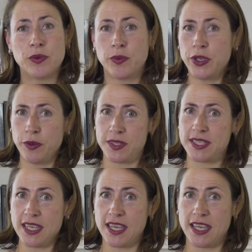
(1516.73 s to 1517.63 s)
what you would
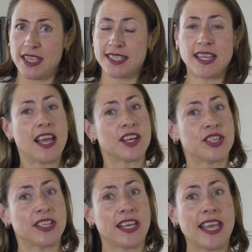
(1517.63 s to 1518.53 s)
see is that
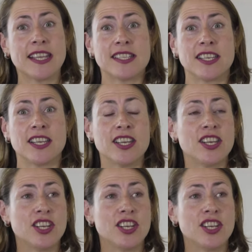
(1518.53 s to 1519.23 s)
actually Andy